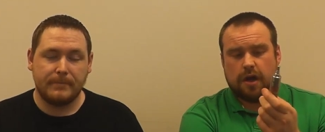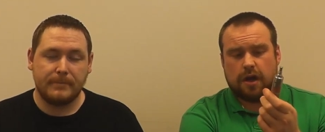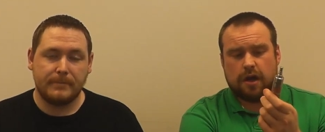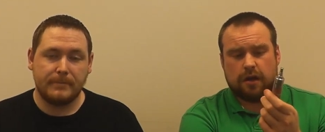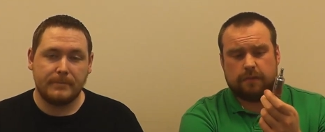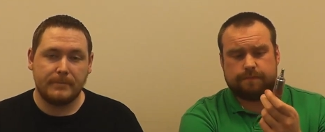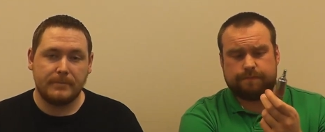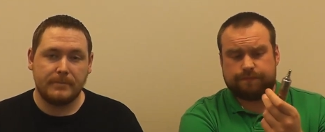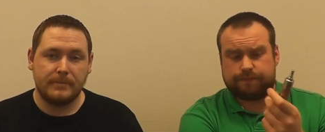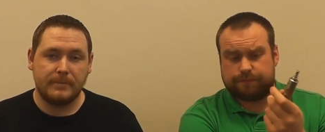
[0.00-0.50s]

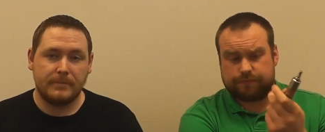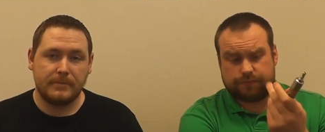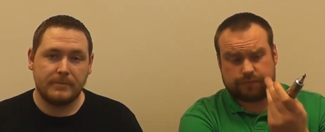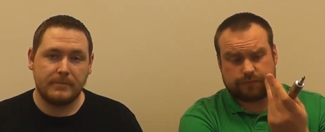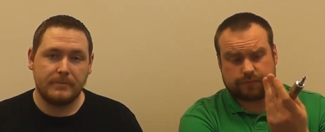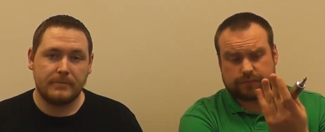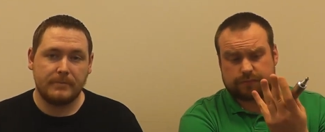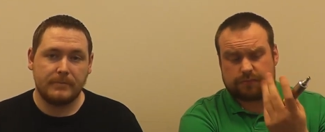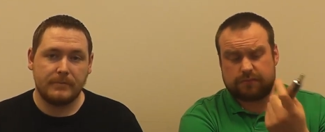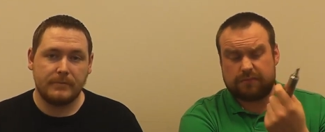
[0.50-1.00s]
Speaker 1: Um,
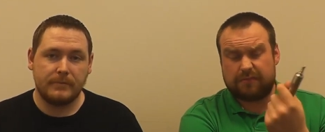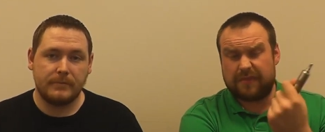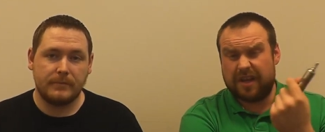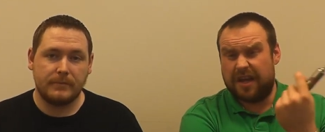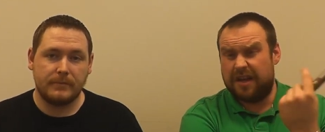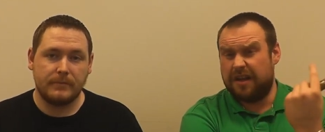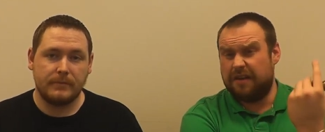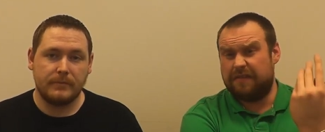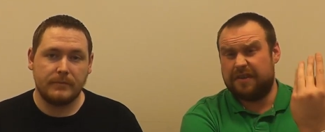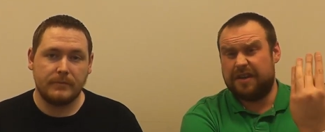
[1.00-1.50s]

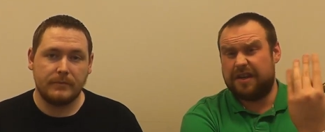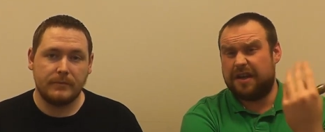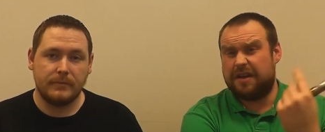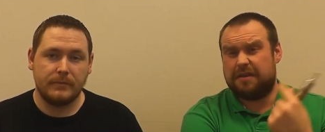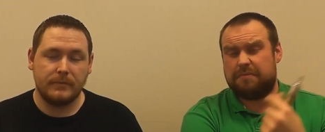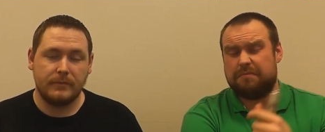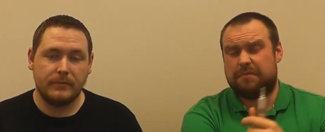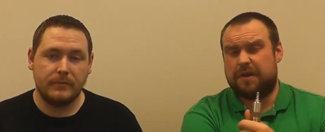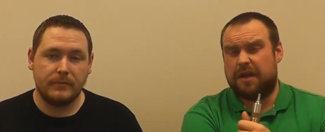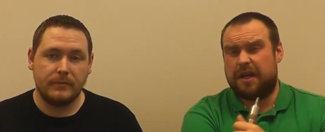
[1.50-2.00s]
and other than that,
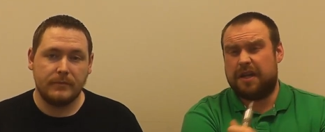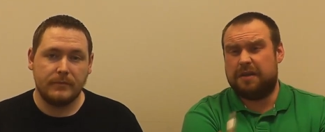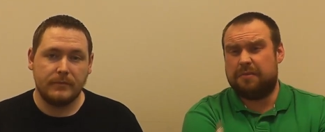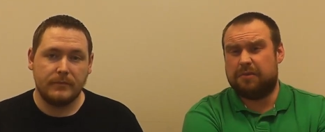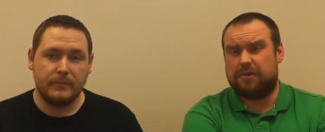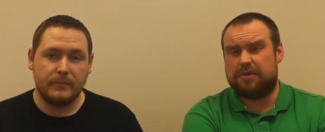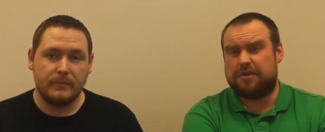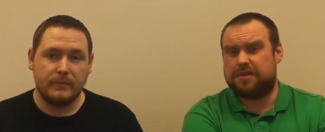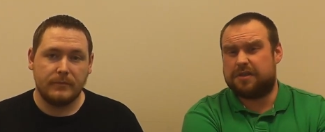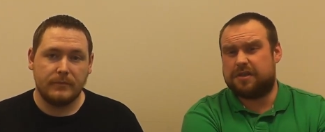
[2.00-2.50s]
any
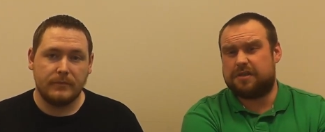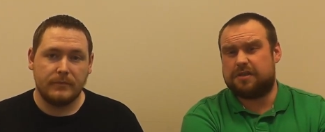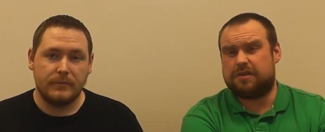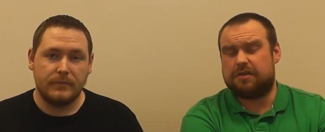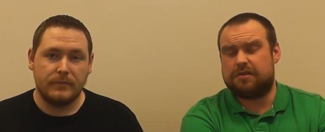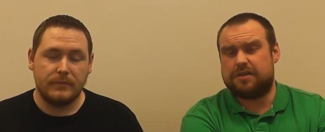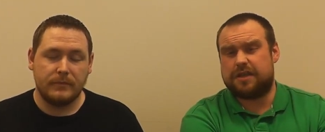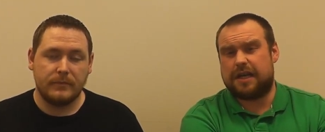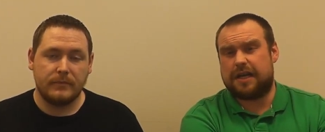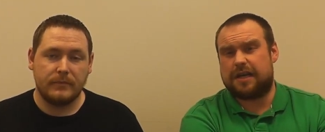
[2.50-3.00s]
mod's just
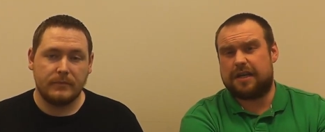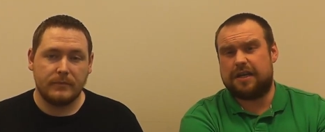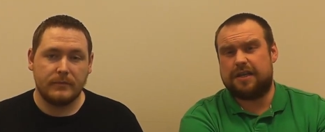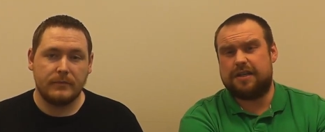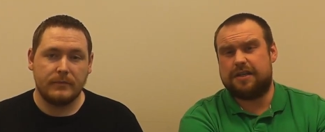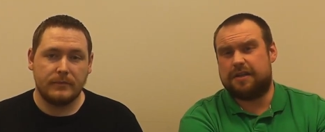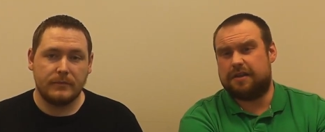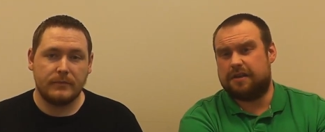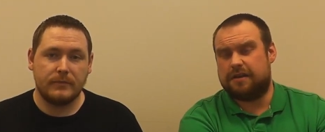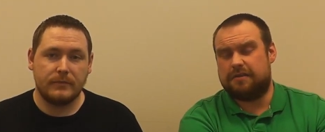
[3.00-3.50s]
contact clean
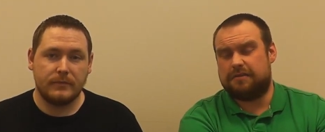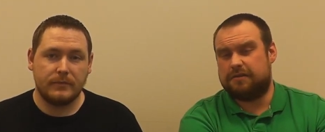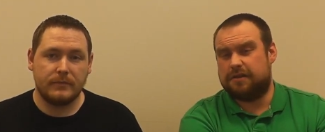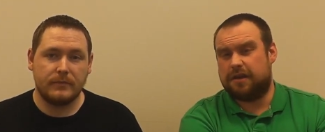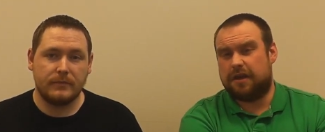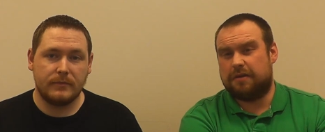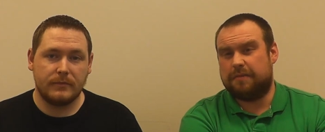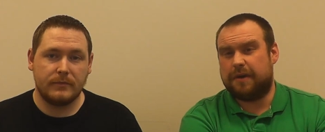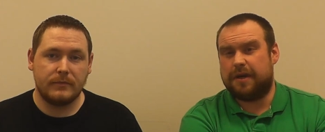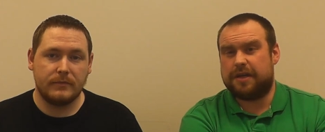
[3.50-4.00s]
and you
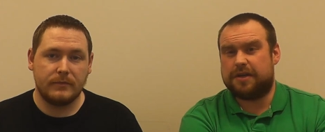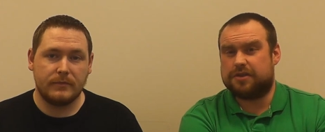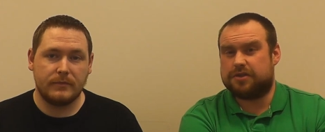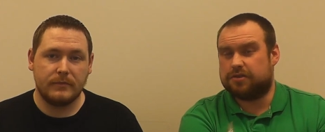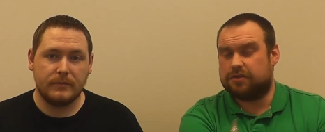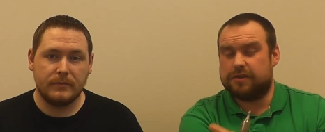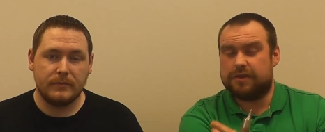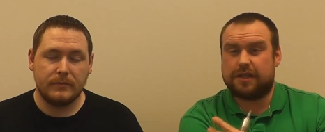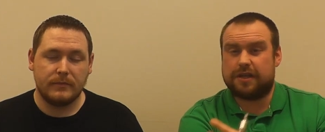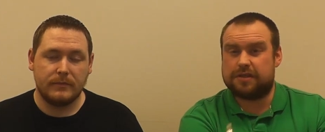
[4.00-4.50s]
know making
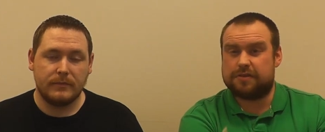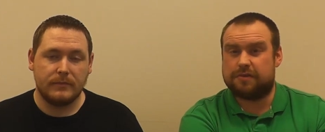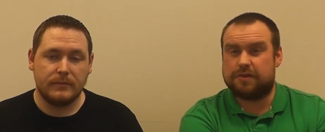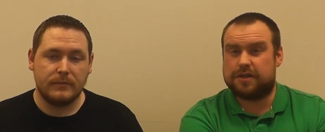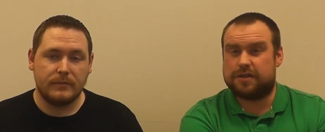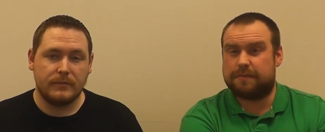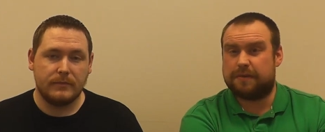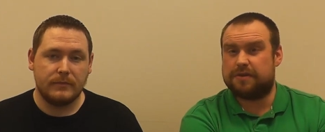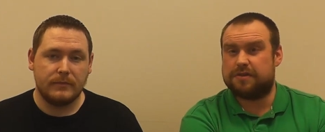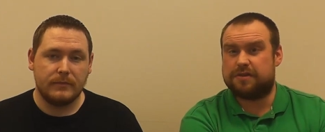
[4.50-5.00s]
sure it does what it's
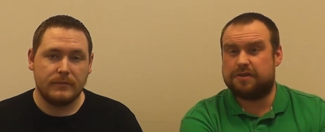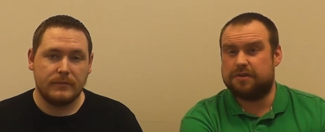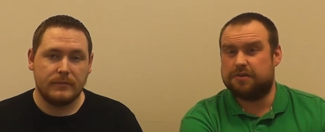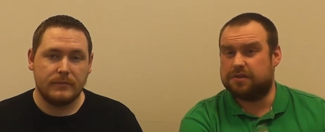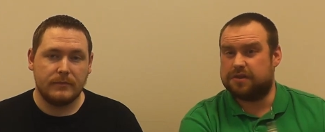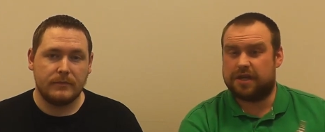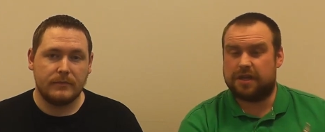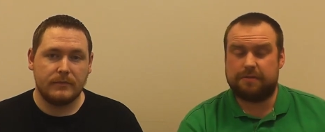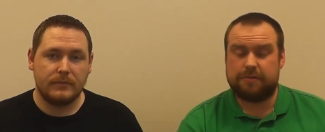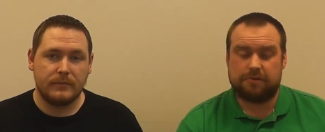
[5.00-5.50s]
supposed to
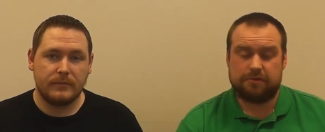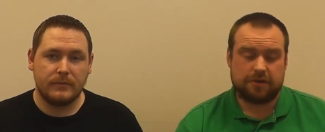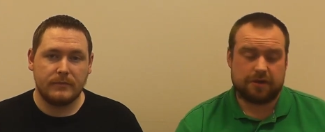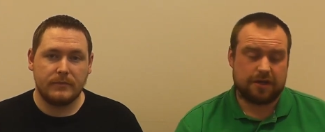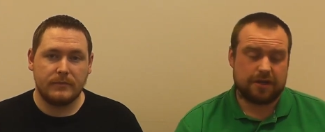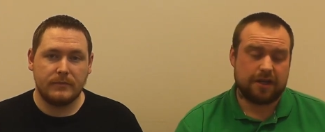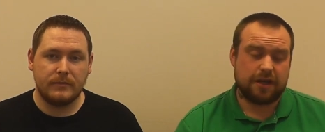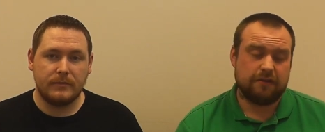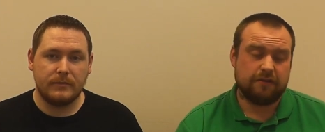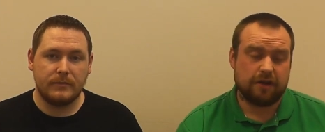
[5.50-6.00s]
do, keeping it all
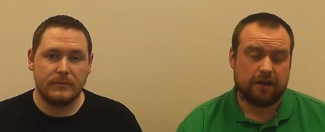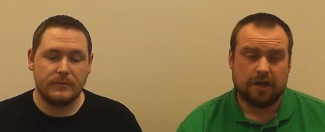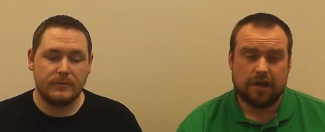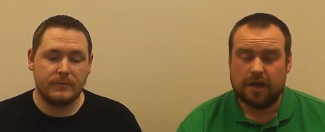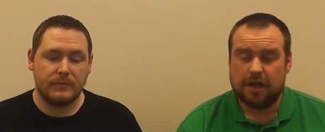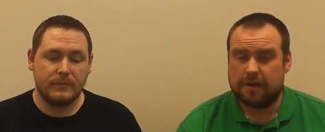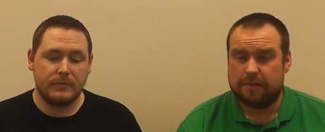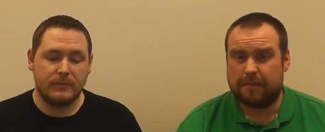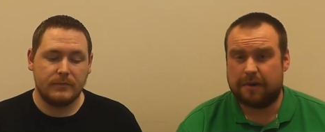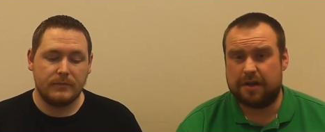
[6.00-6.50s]
tight together.
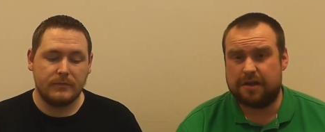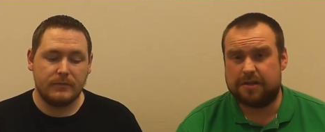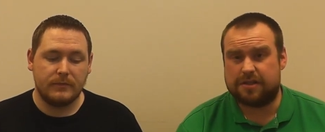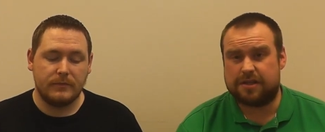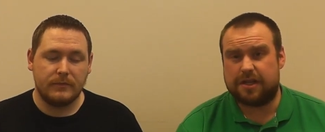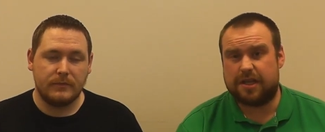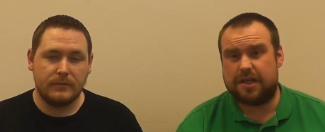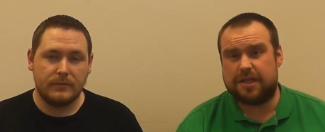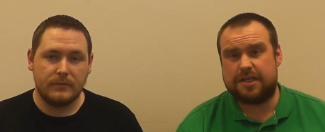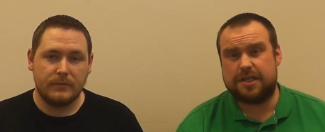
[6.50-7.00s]
Maintenance
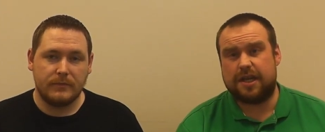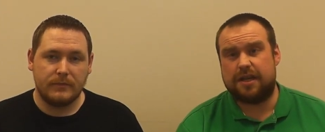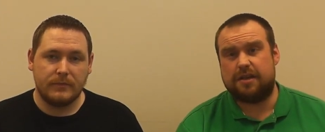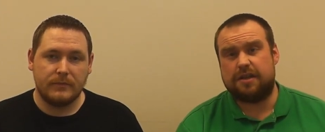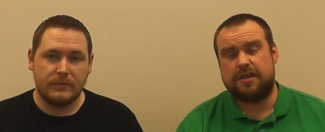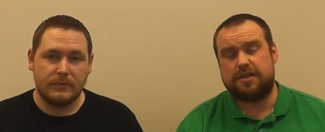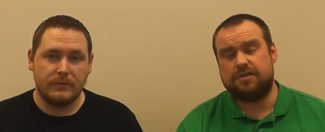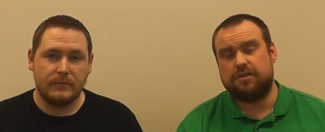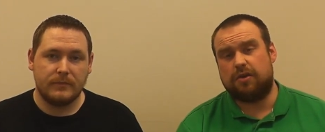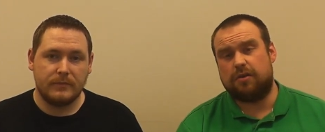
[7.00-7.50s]
getting a ten.
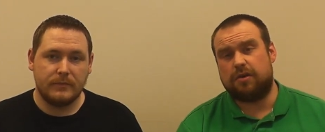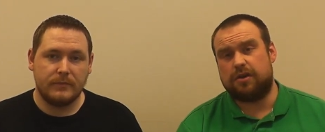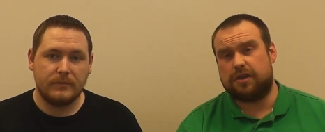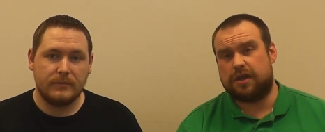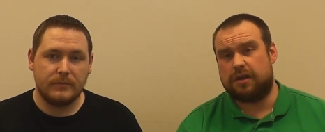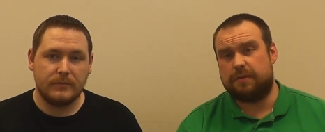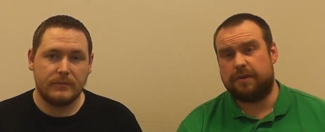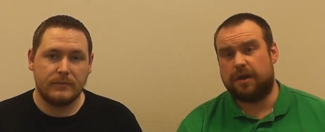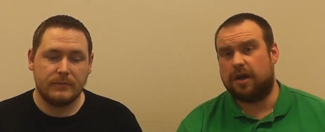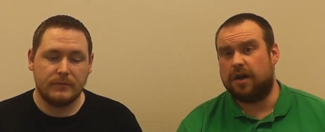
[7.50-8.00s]
It's not
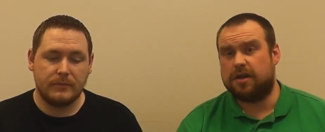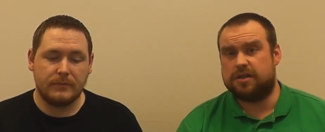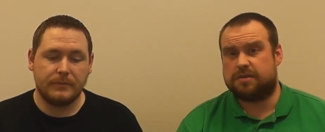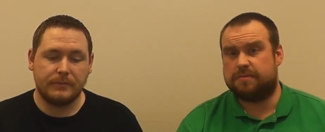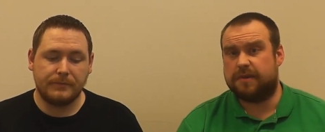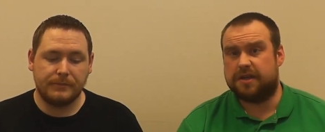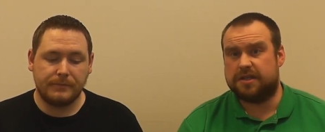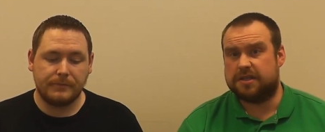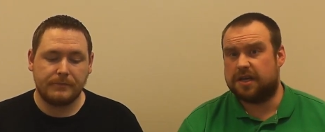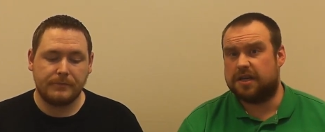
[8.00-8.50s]
going to be hard to
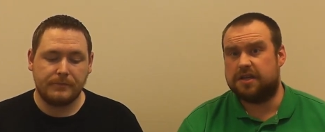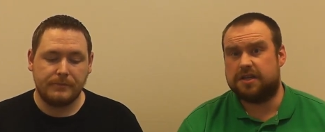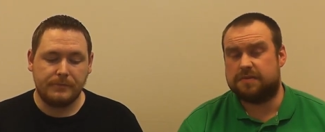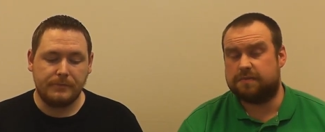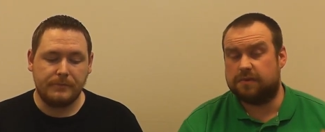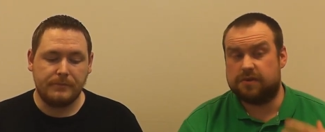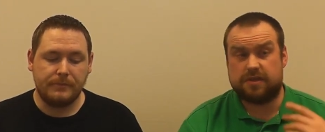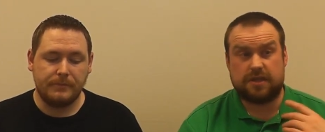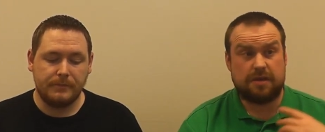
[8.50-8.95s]
maintain this mod,